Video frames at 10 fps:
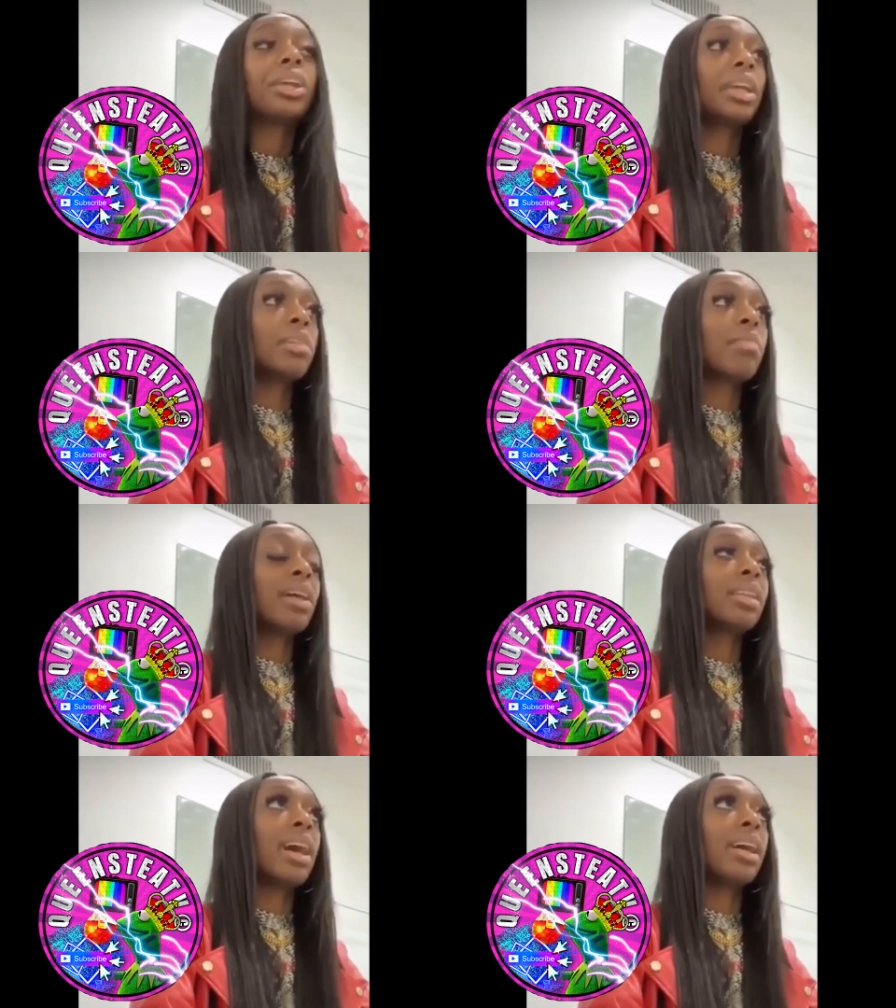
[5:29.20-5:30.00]
you can hit
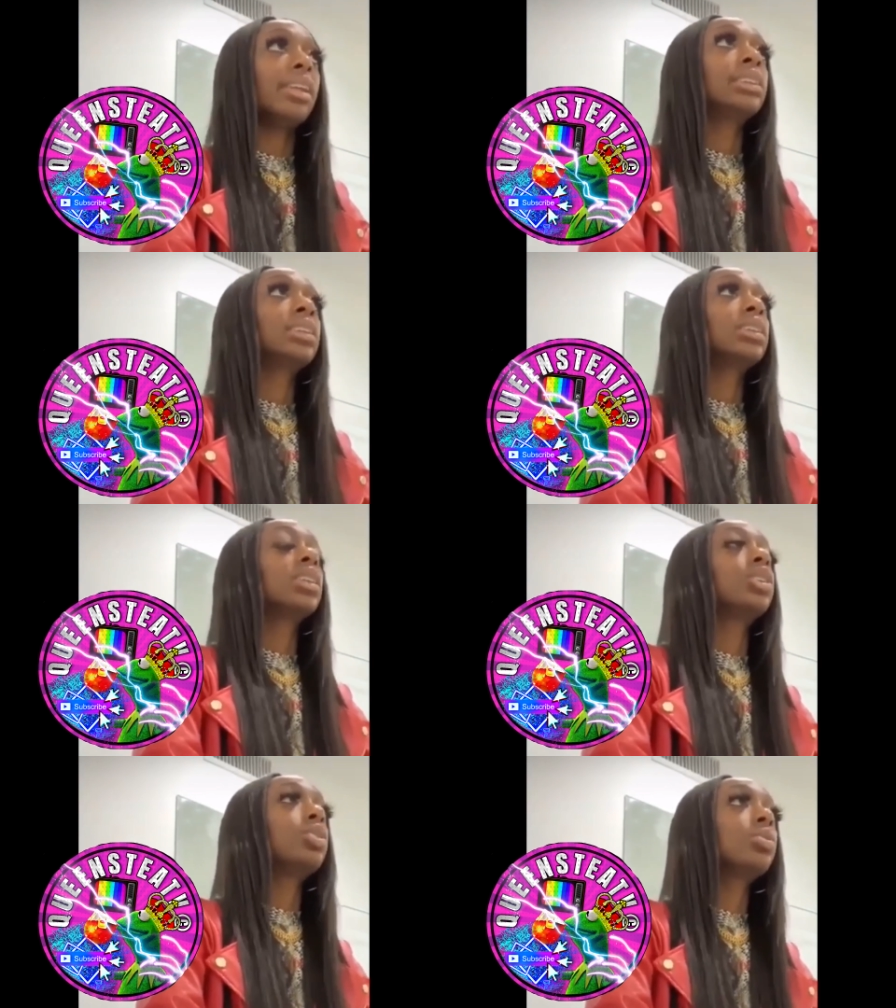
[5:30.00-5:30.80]
my line
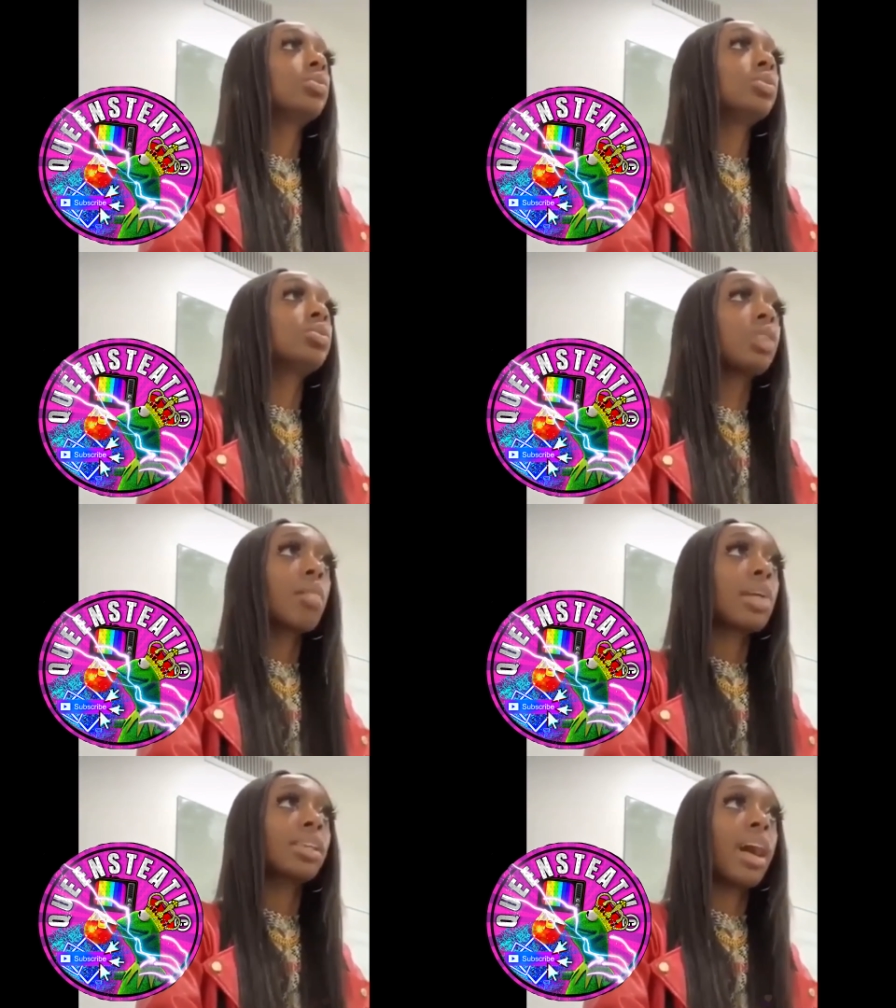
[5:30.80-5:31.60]
because you you
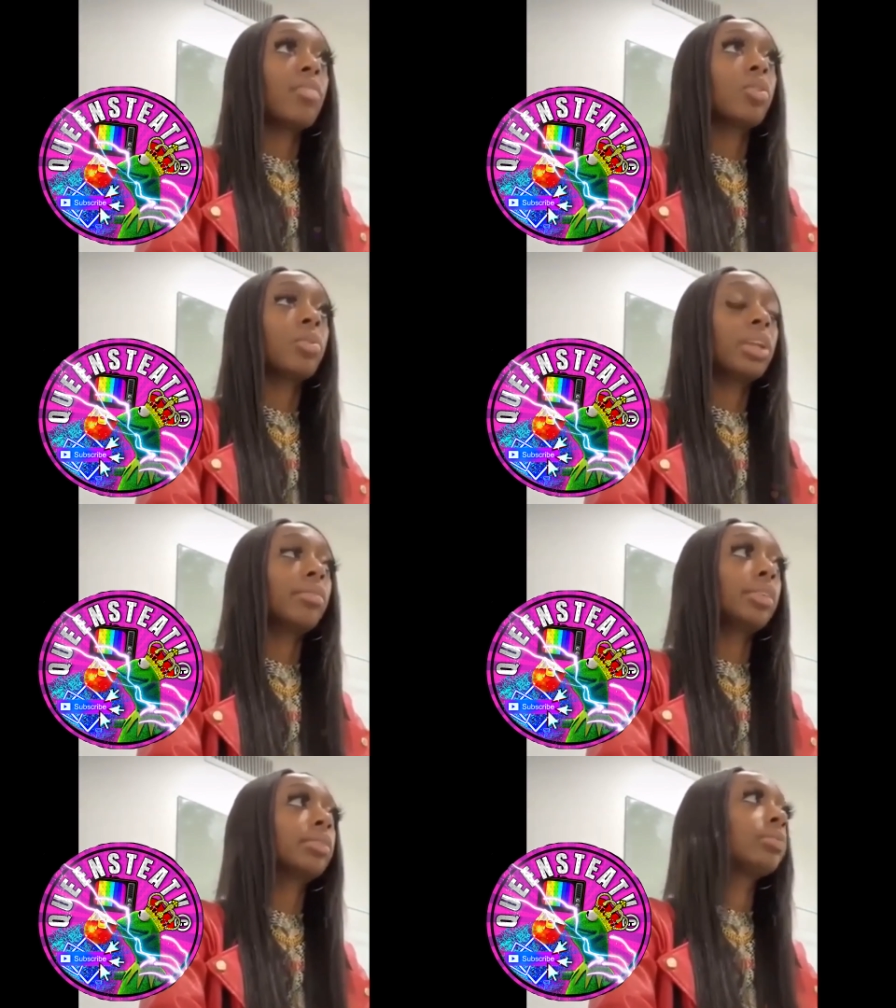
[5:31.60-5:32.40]
saw my live or
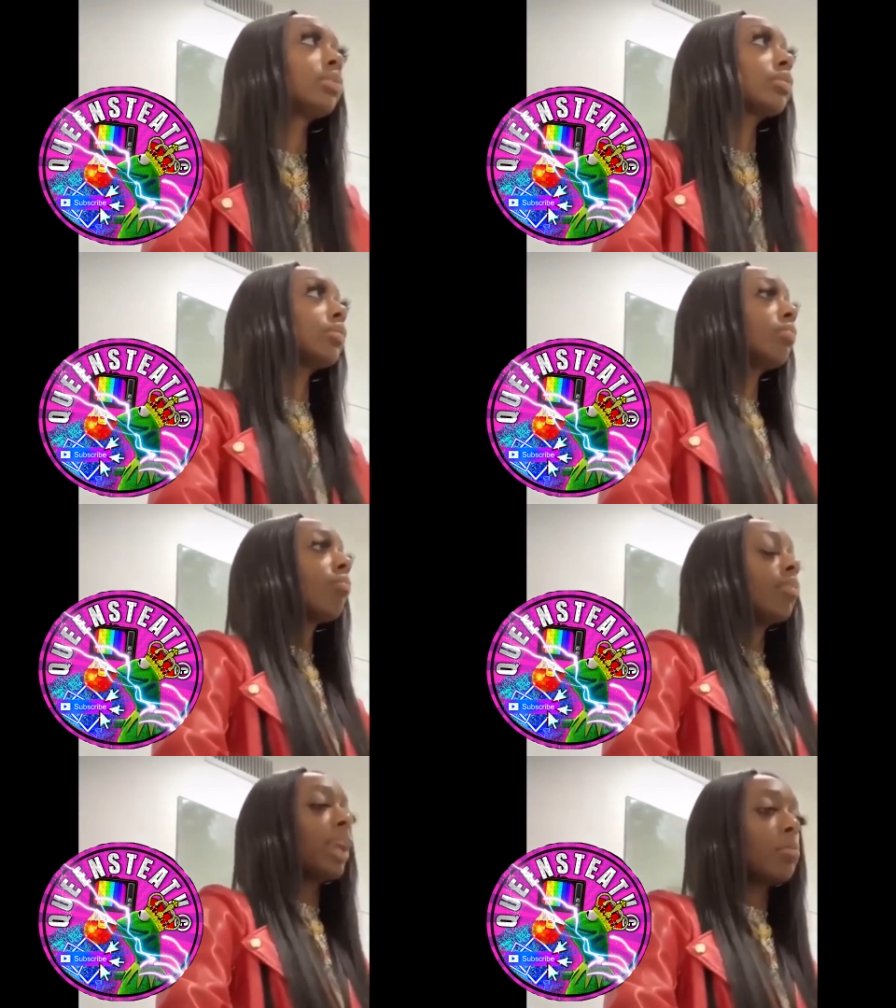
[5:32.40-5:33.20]
whatever
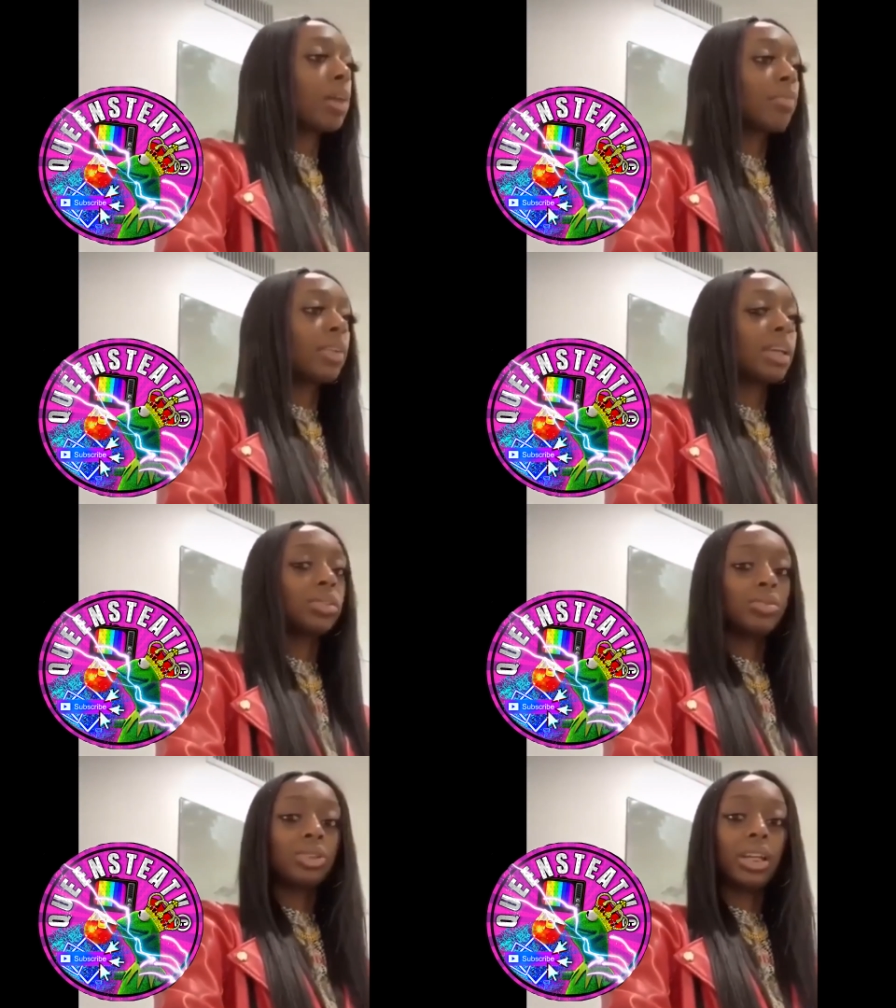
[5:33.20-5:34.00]
and my
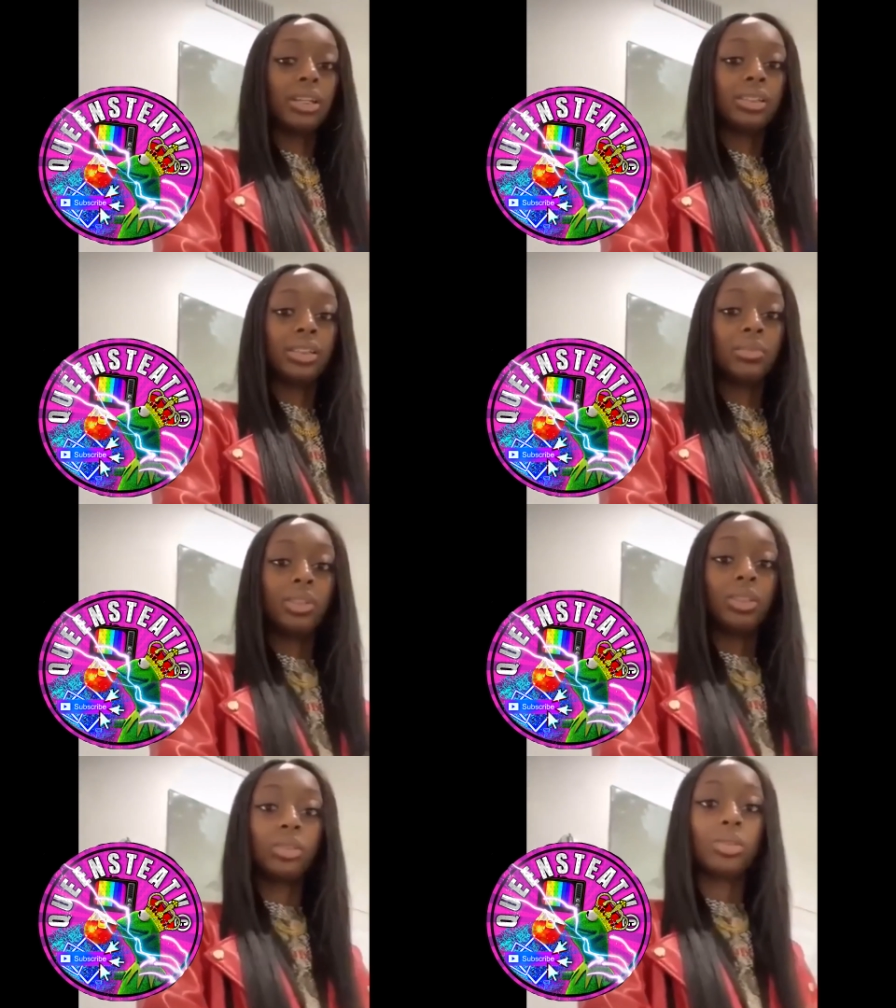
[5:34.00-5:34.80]
fans was trying to send
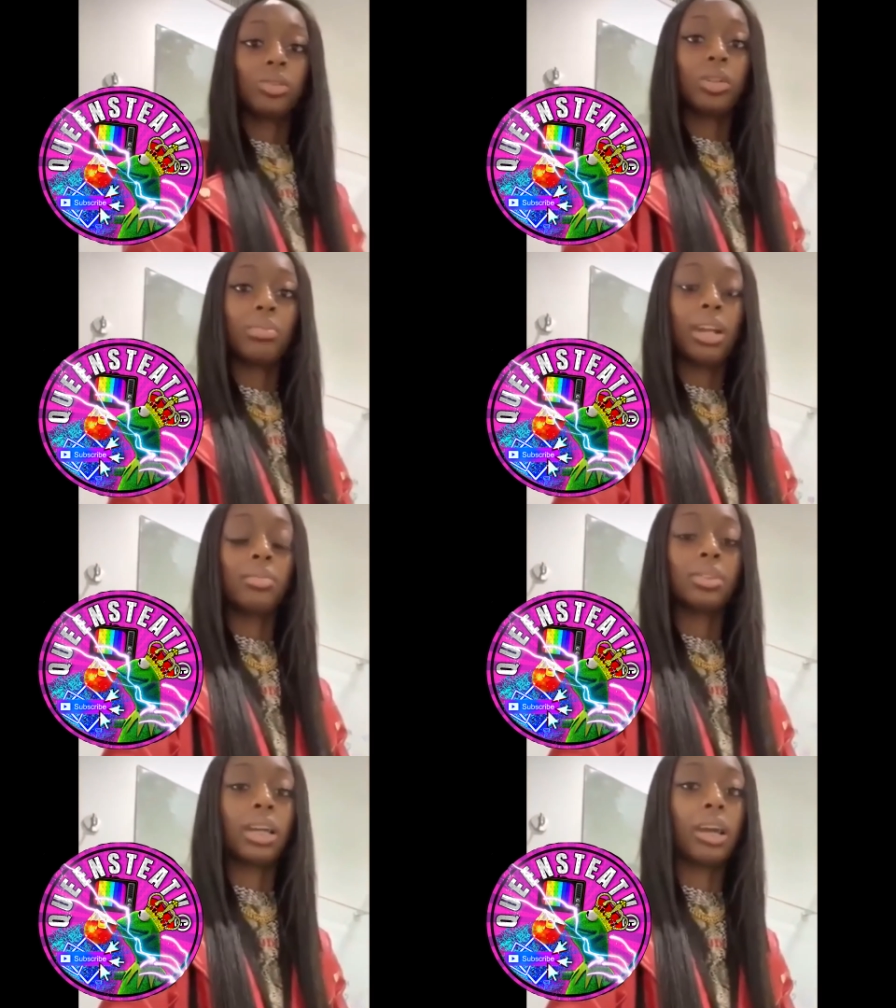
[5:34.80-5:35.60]
me your story, but
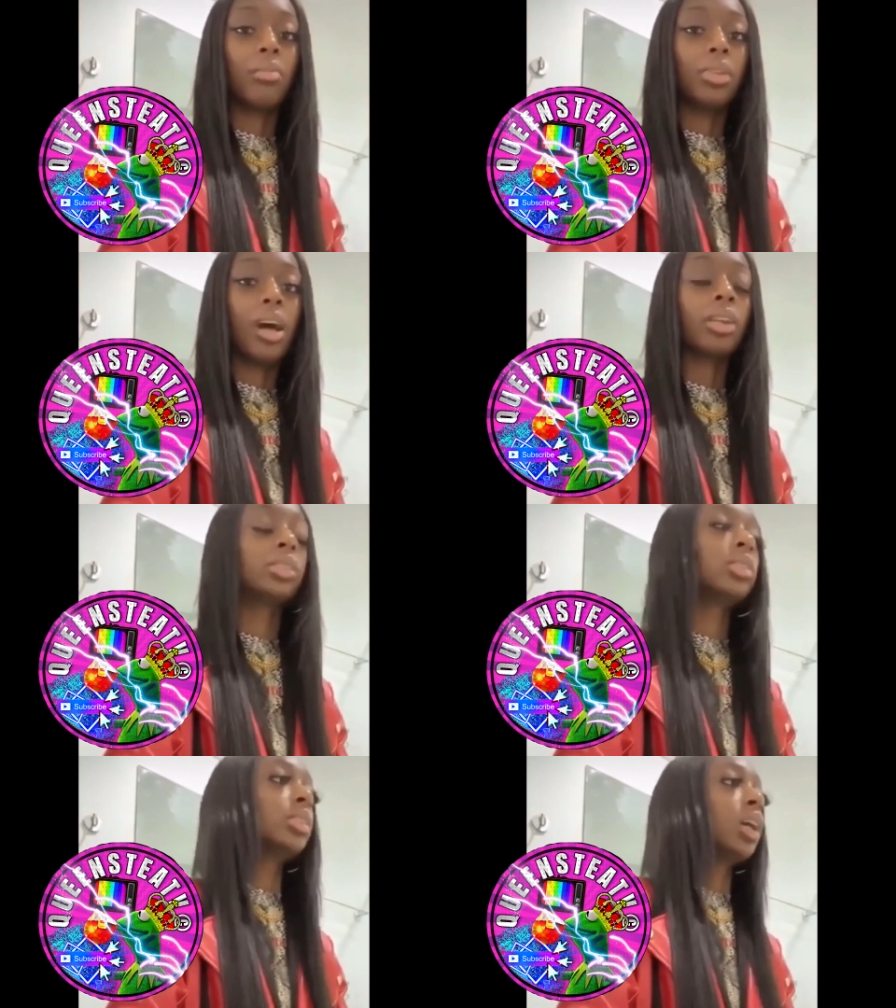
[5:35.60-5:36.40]
I was like, I'm blocked.